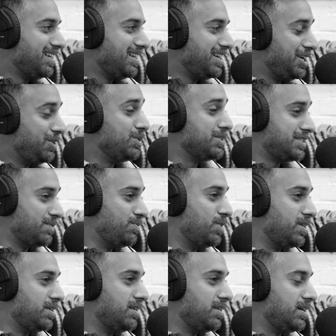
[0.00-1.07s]
It was
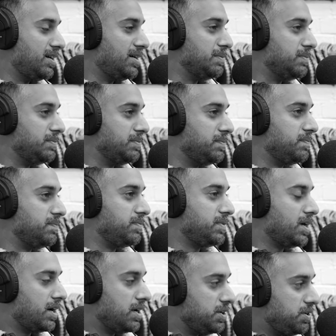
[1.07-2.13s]
someone that
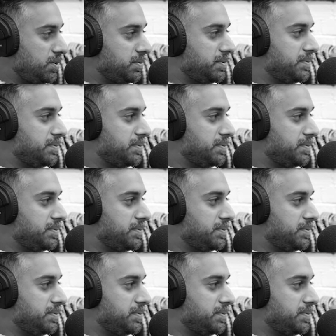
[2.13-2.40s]
I knew.